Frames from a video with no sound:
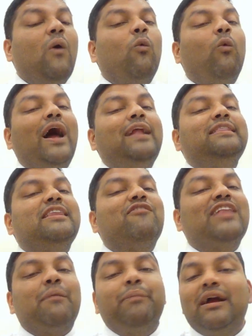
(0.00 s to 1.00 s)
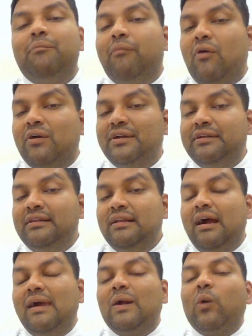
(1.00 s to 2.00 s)
while developing a
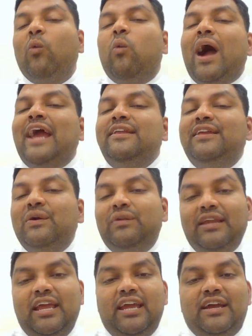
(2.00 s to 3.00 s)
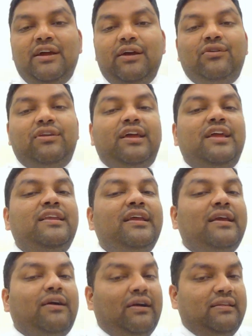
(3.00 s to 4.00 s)
model quite unique to the
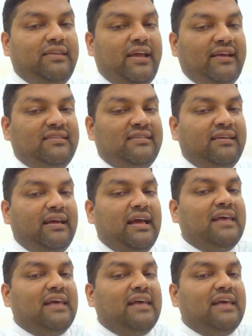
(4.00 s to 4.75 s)
Indian context